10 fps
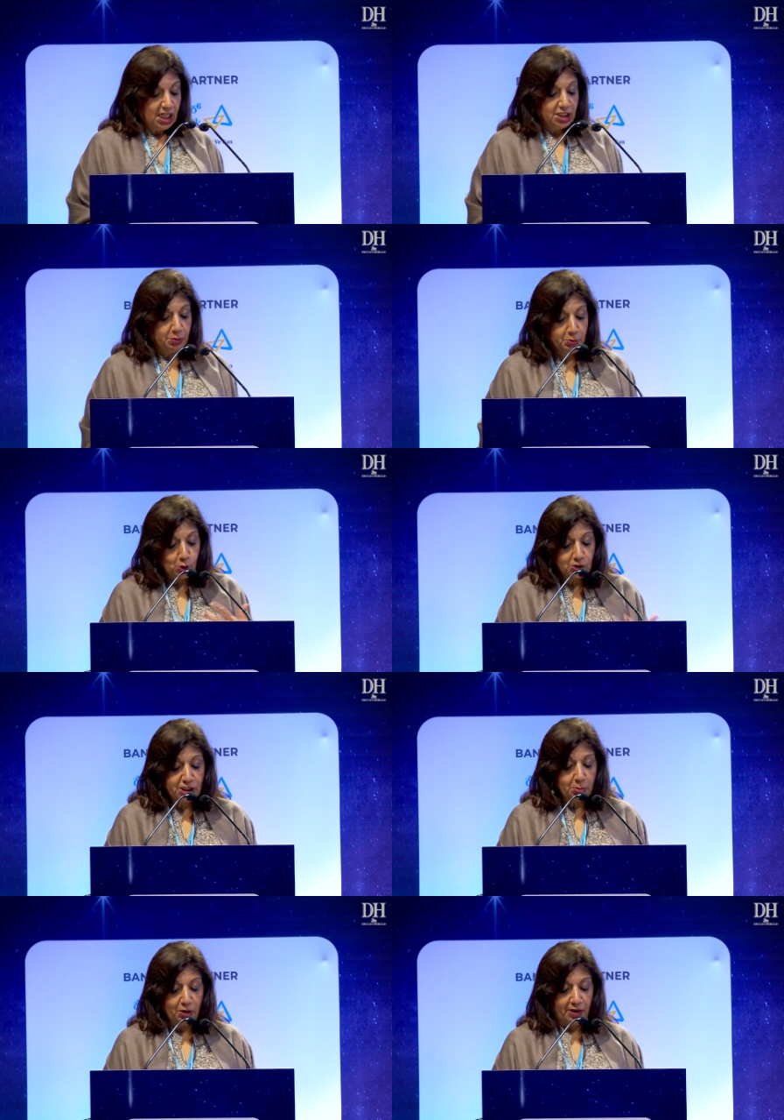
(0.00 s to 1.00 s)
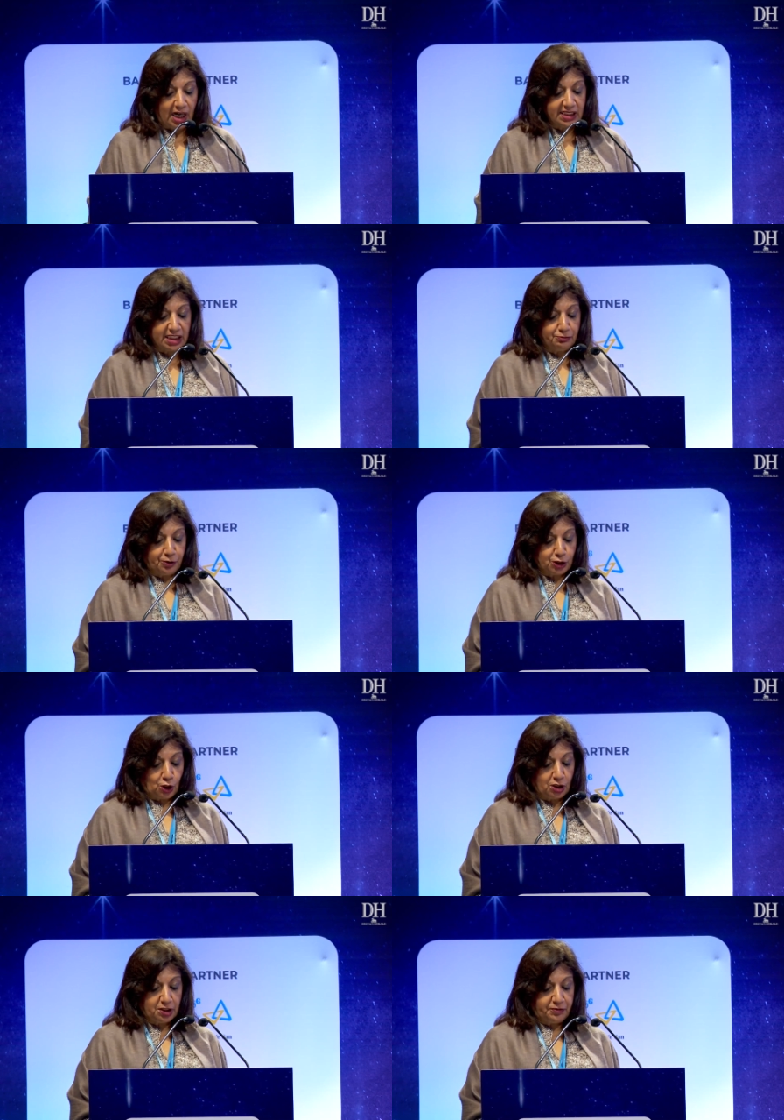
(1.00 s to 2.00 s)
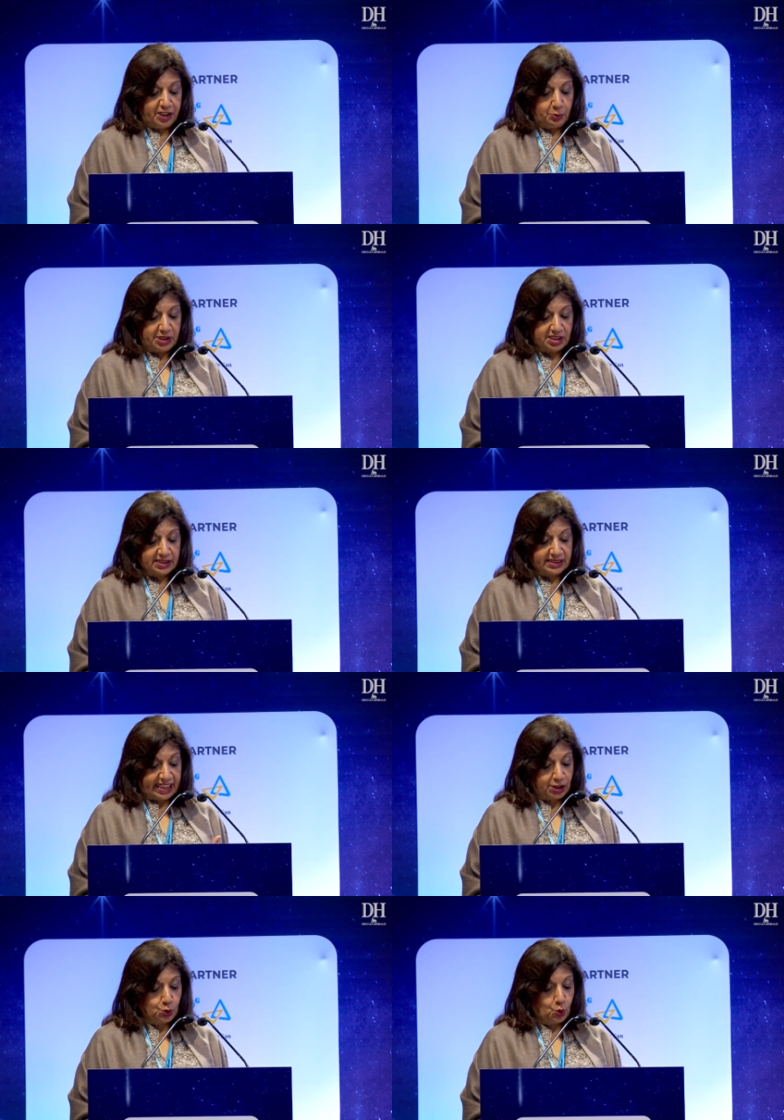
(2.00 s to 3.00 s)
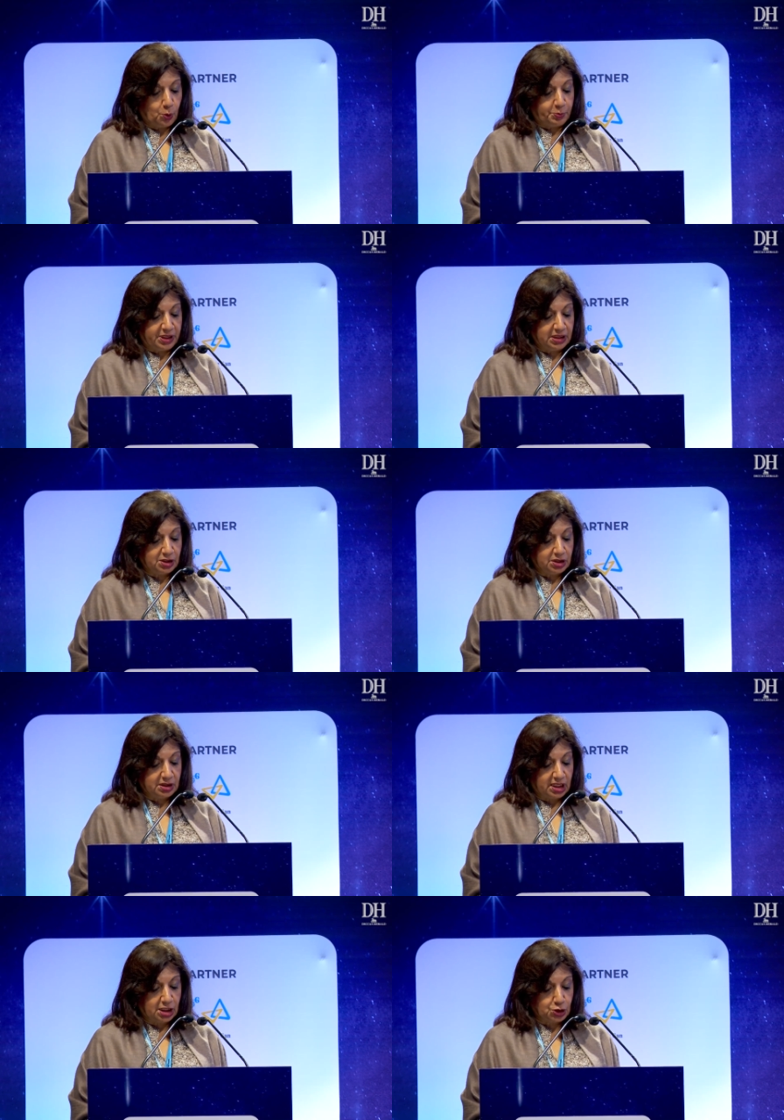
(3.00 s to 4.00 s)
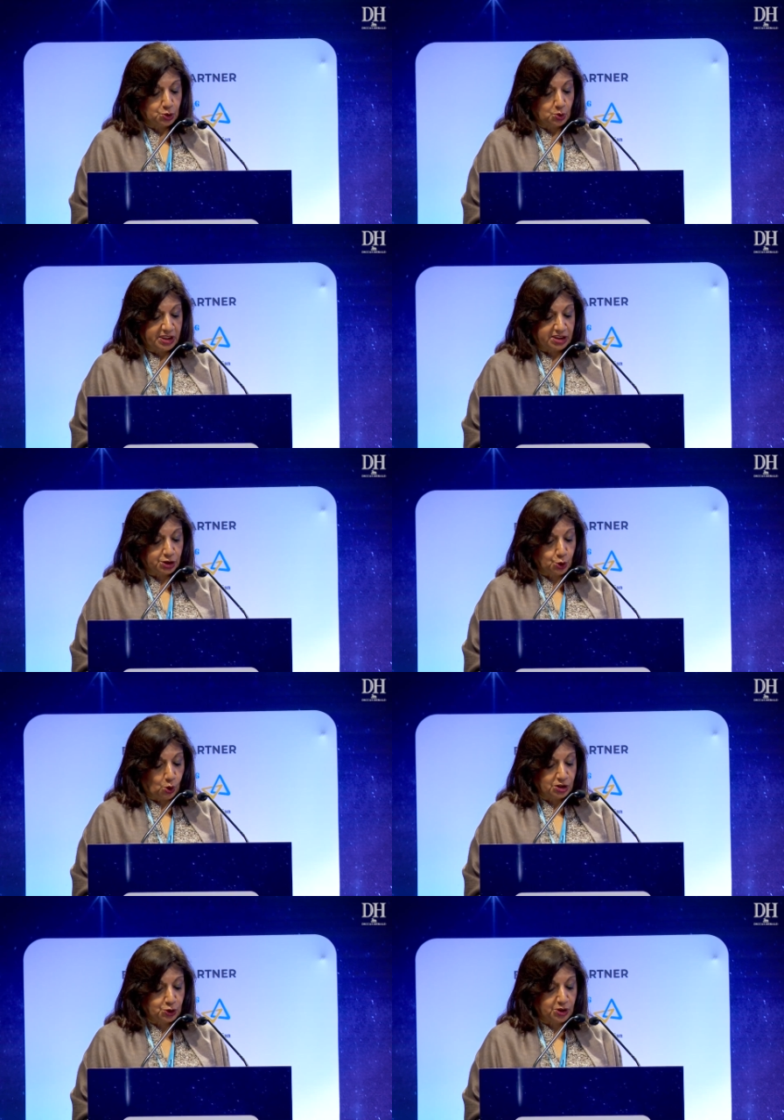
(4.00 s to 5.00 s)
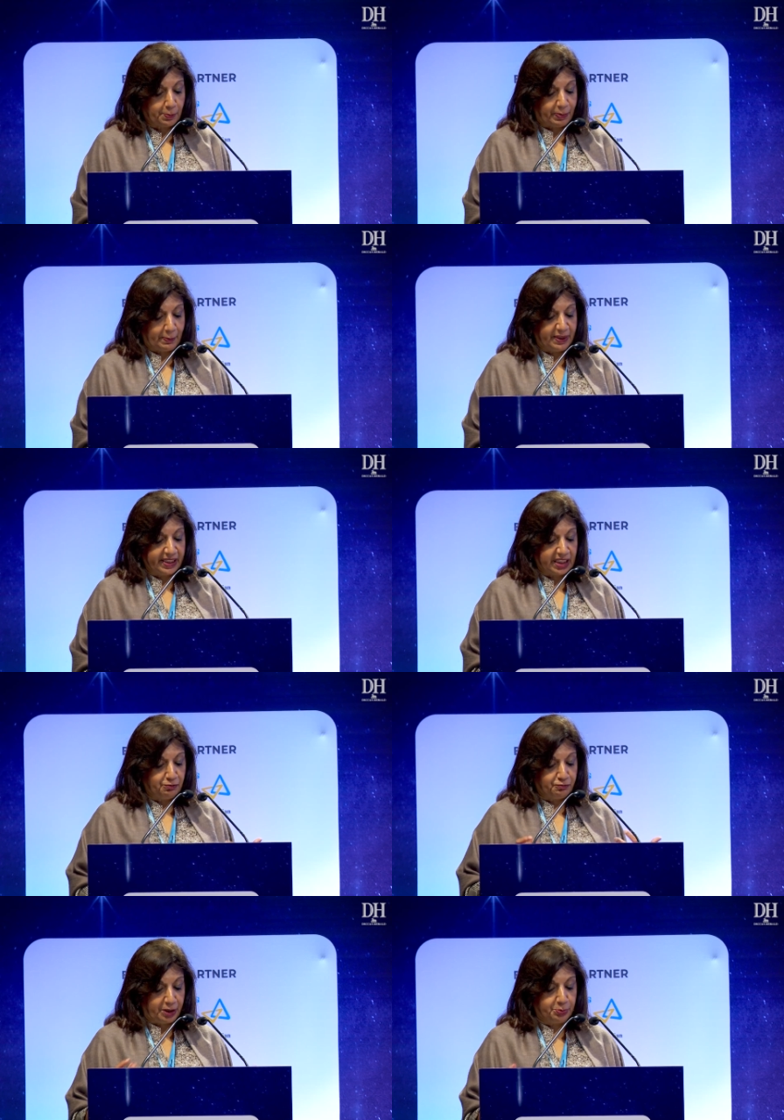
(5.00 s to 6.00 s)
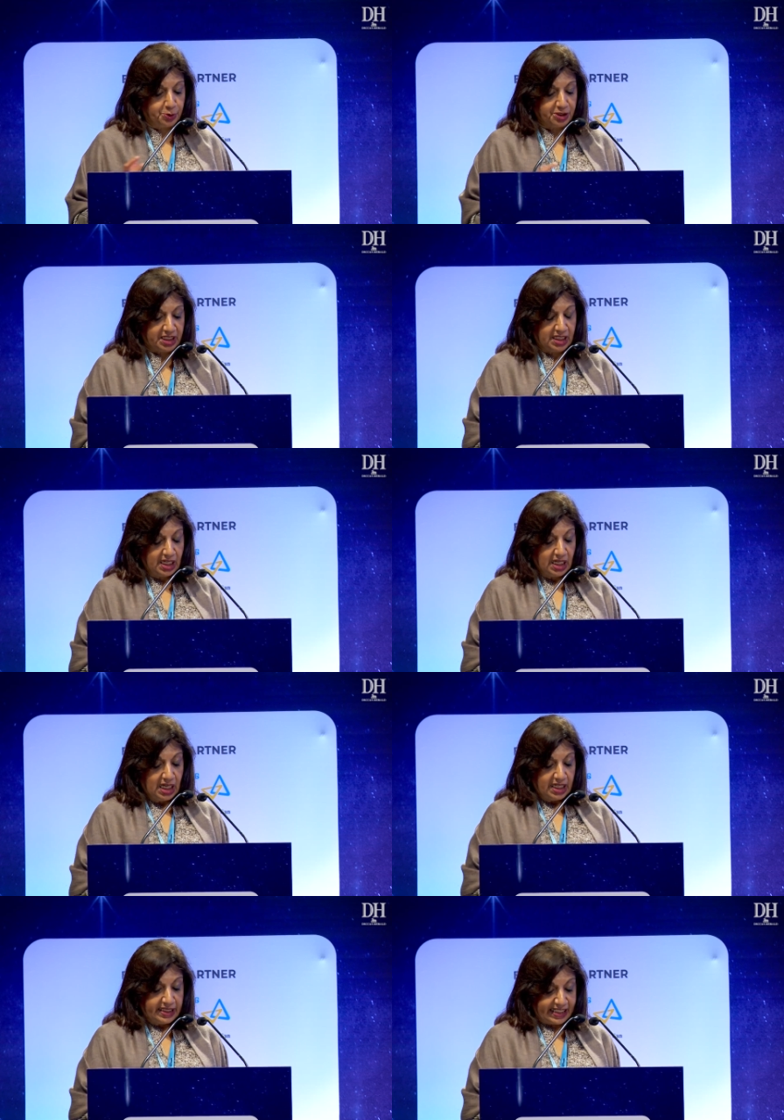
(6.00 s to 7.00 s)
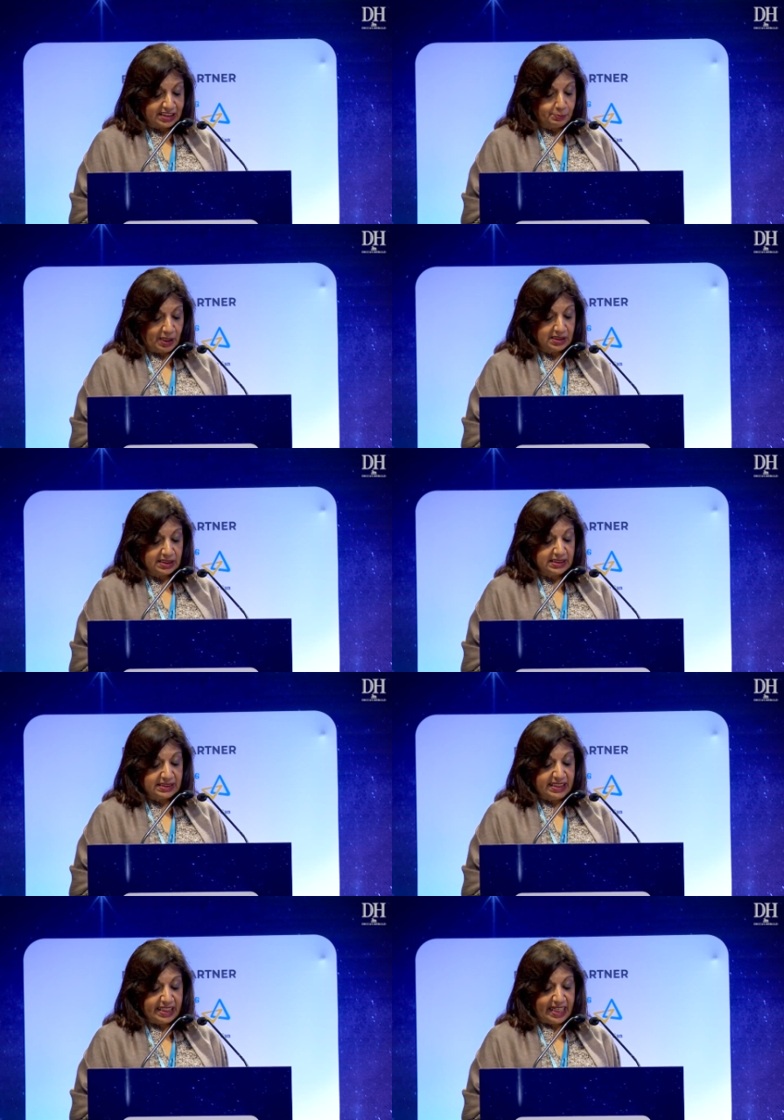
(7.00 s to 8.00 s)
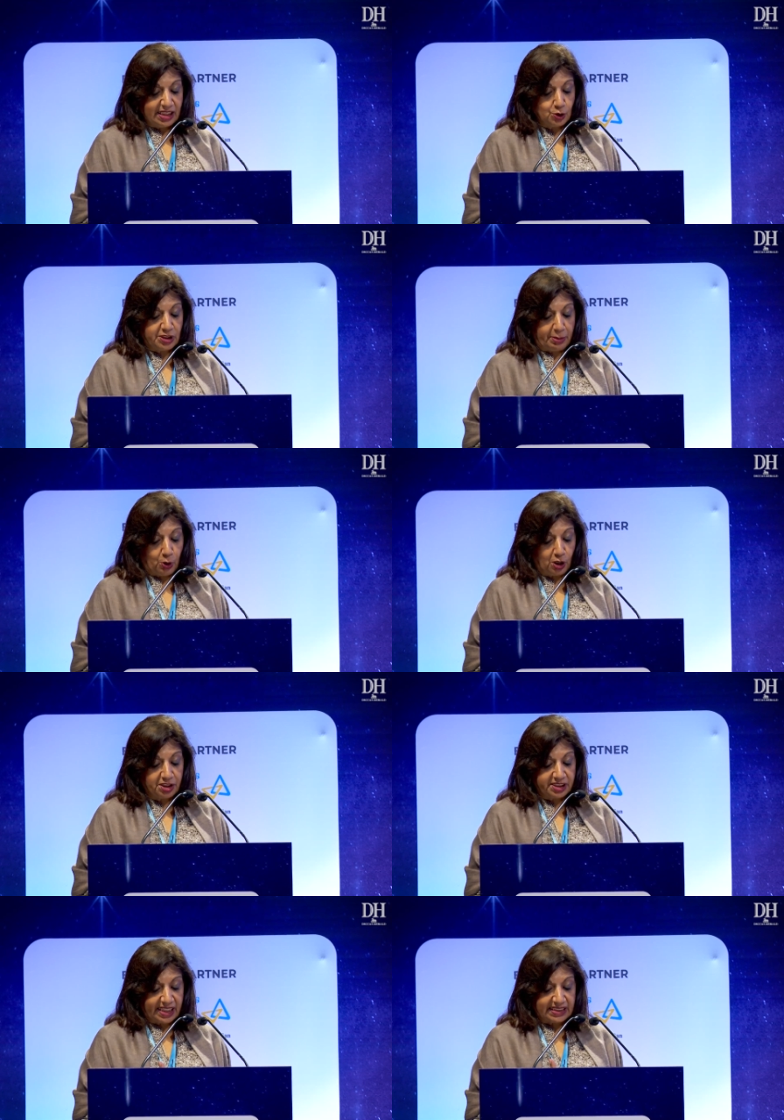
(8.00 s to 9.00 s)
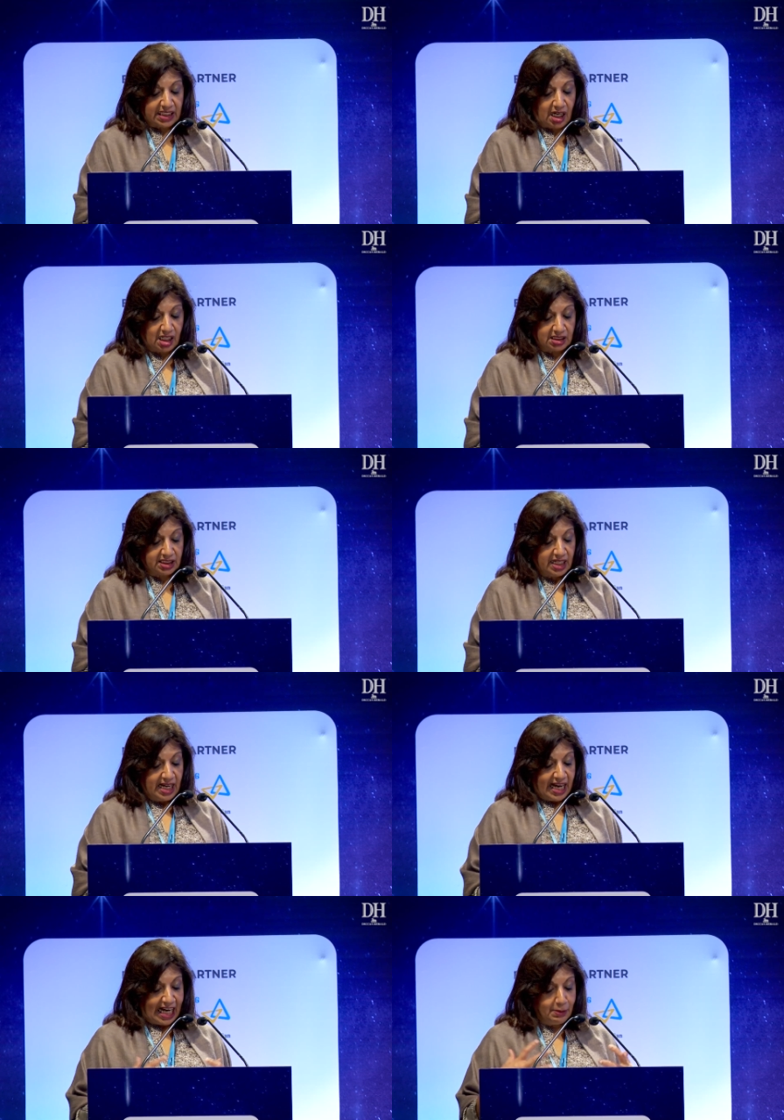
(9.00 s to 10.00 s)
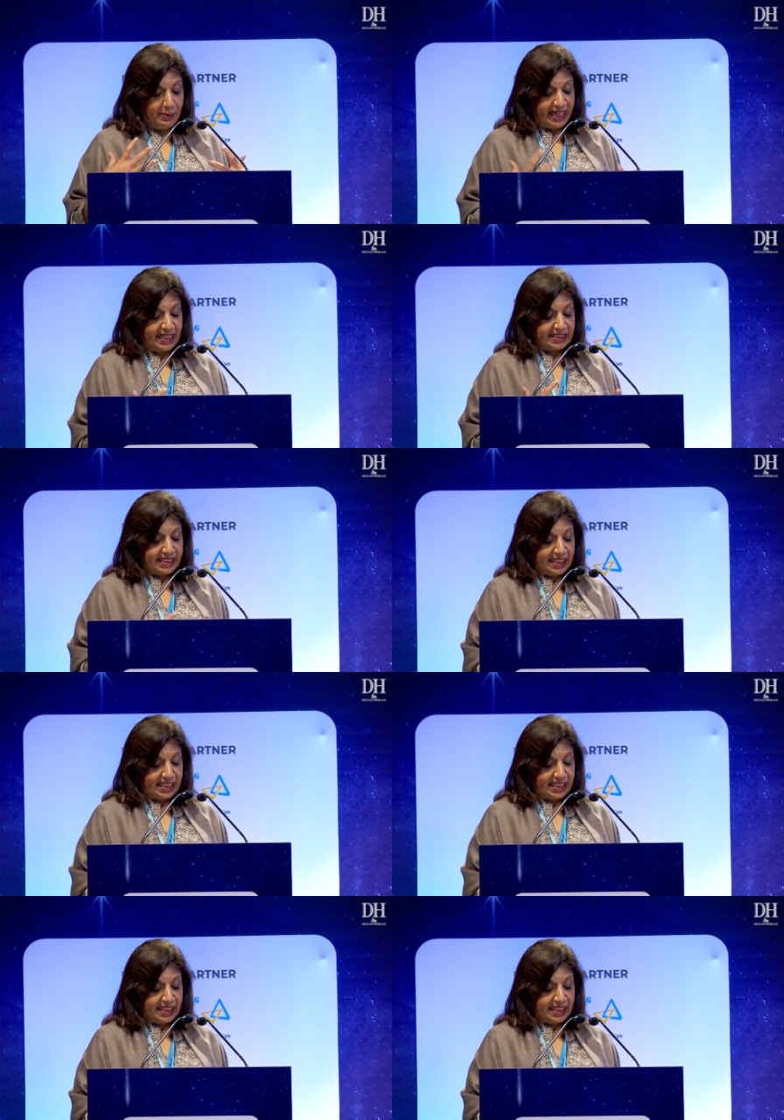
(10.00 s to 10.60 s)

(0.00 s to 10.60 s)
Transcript: The Museum of Art and Photography, which is set to open to its doors to the public in February next month, is seeking to democratize art and make it an